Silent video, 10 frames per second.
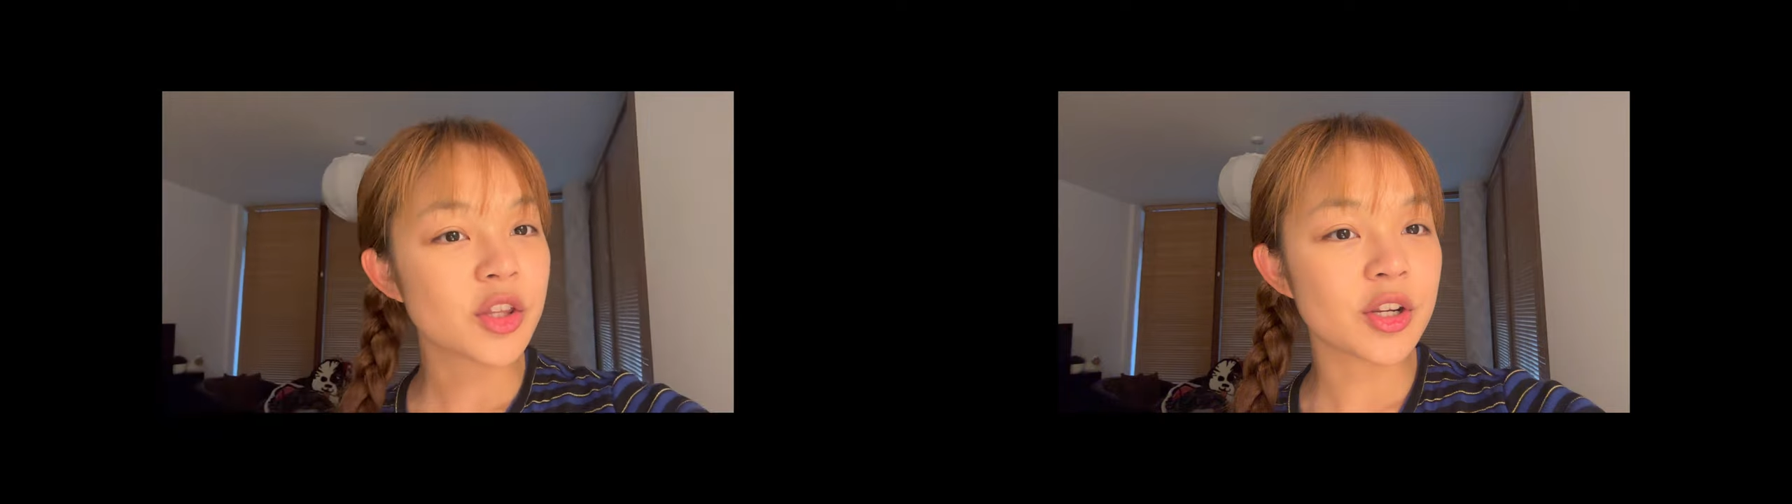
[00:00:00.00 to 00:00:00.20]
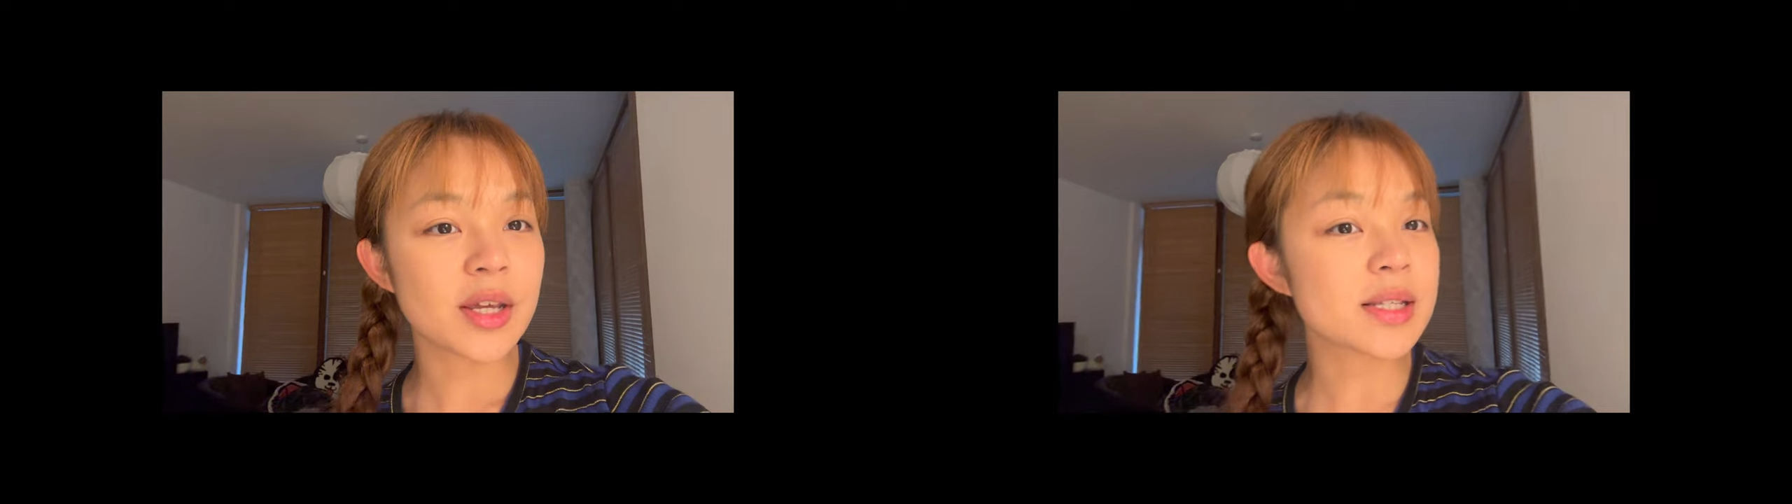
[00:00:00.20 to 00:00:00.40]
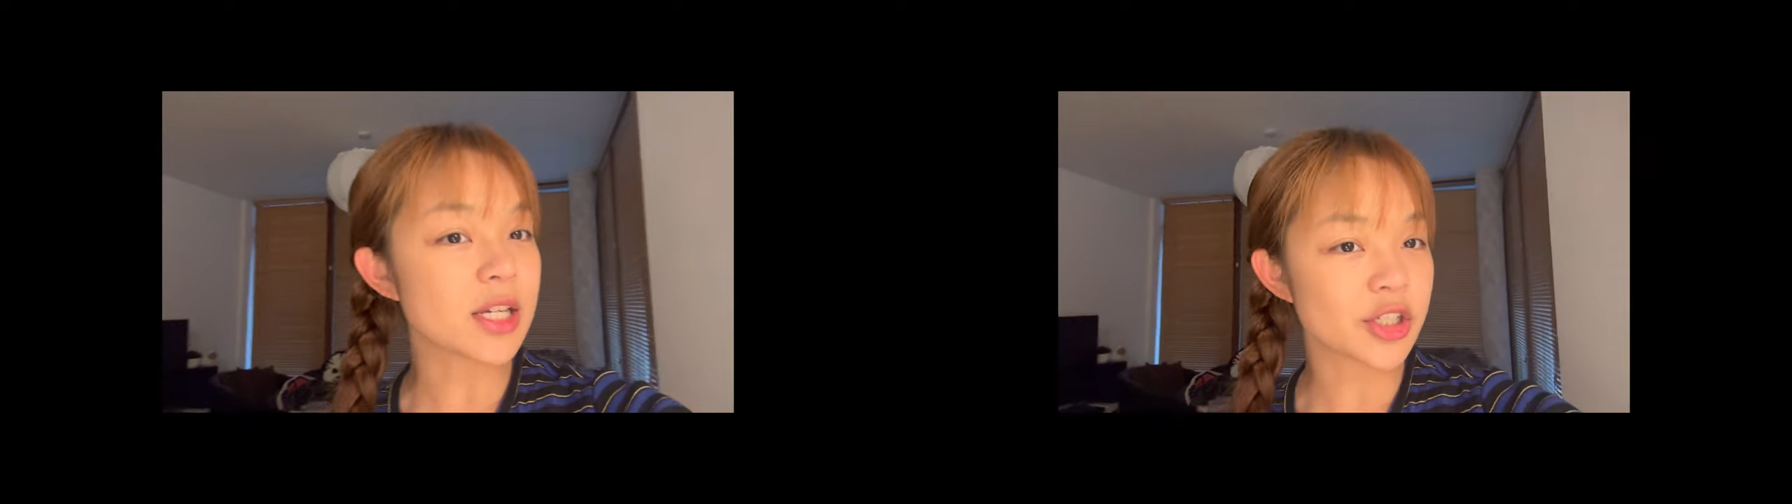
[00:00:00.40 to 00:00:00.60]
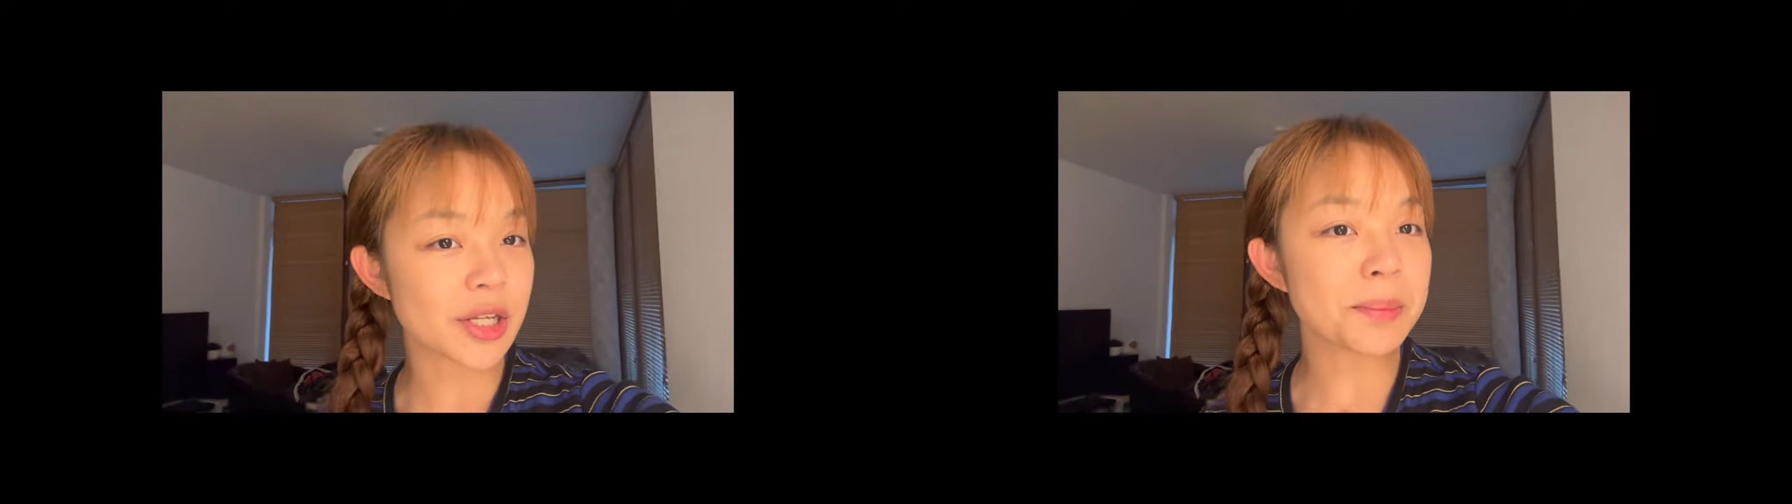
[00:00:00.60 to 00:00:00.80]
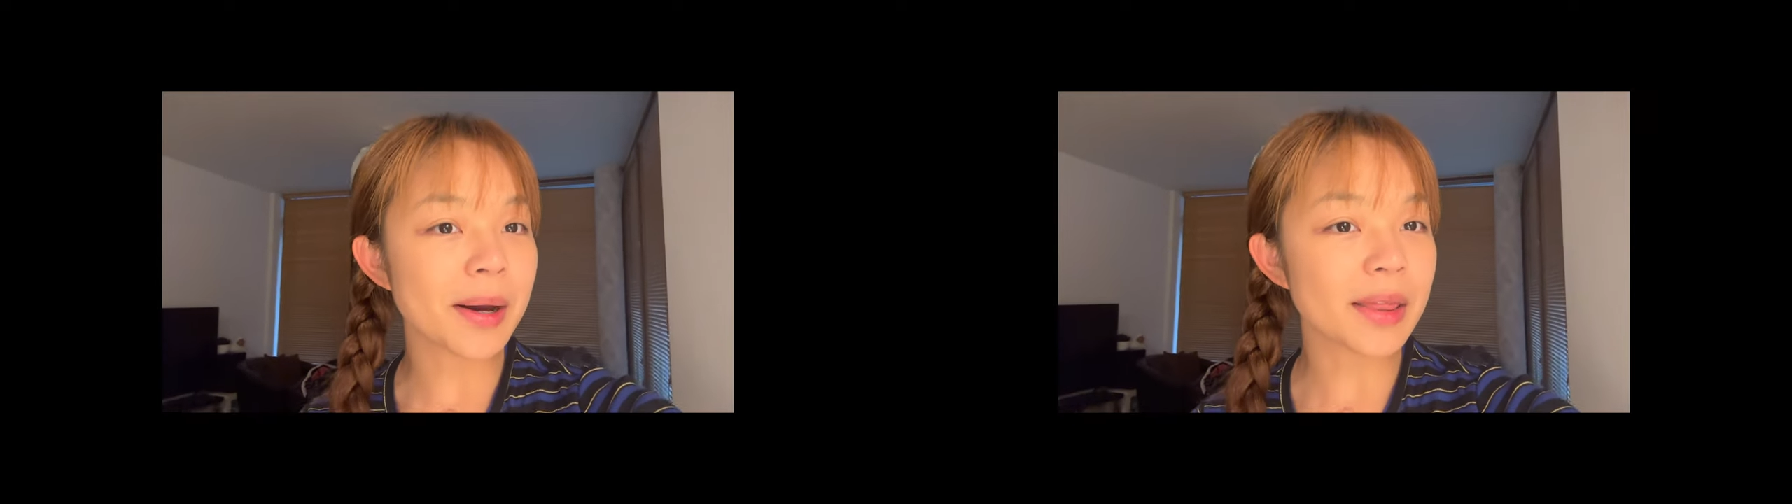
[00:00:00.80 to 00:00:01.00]
Today is actually
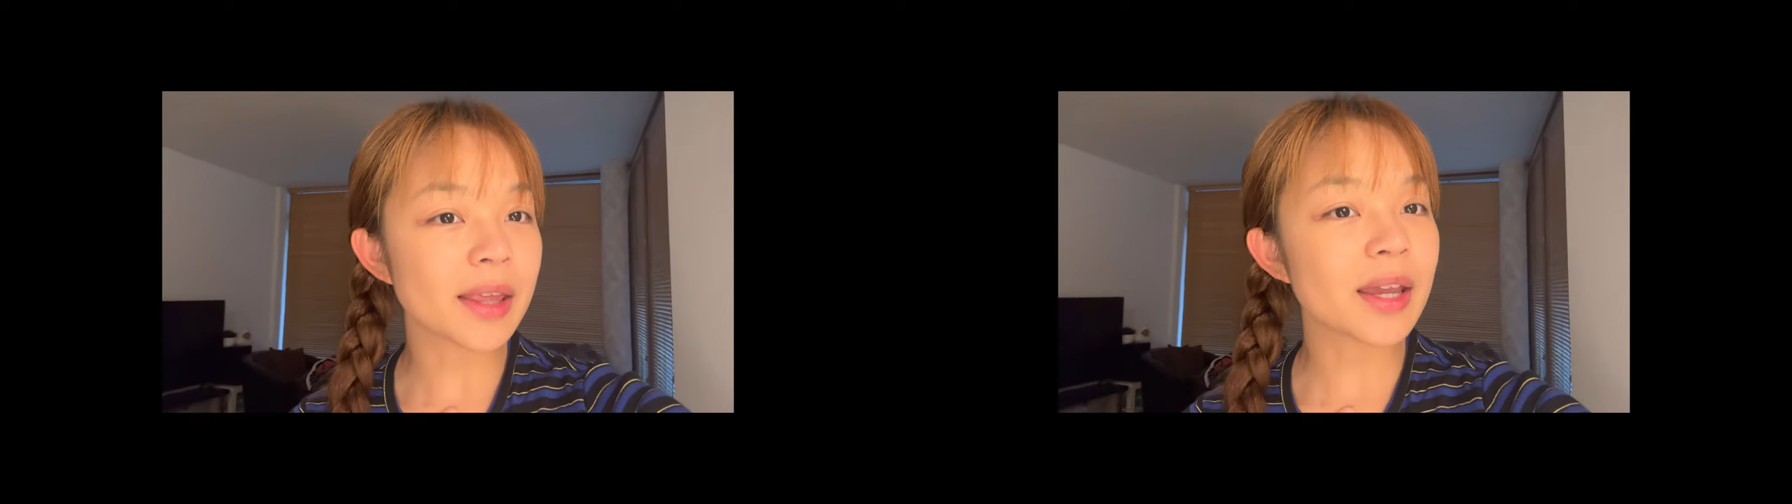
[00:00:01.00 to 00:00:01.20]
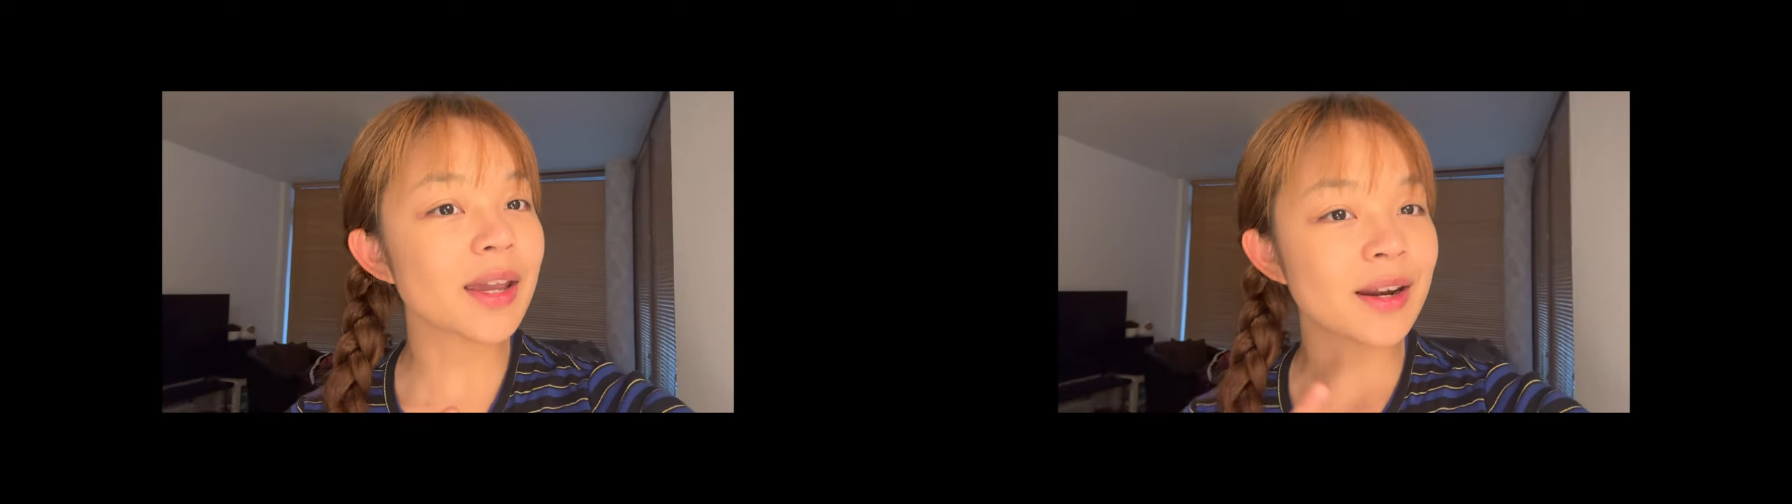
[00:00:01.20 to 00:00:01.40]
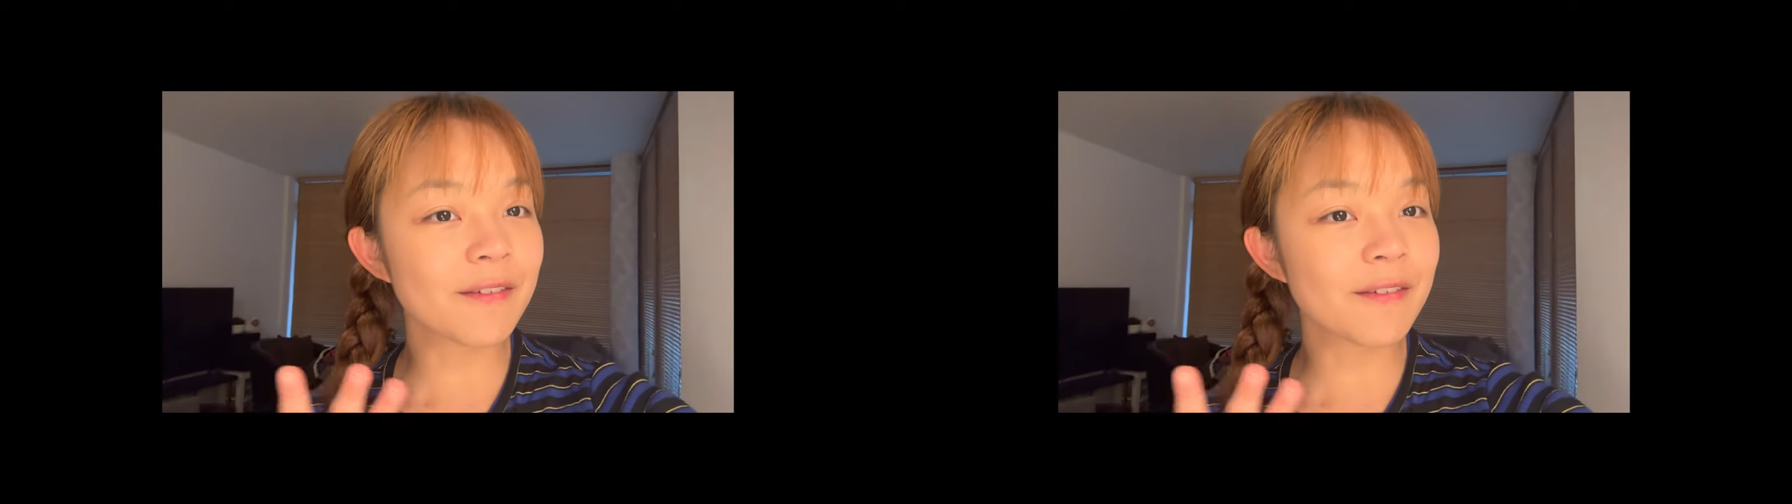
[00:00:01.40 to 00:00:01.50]
Monday and I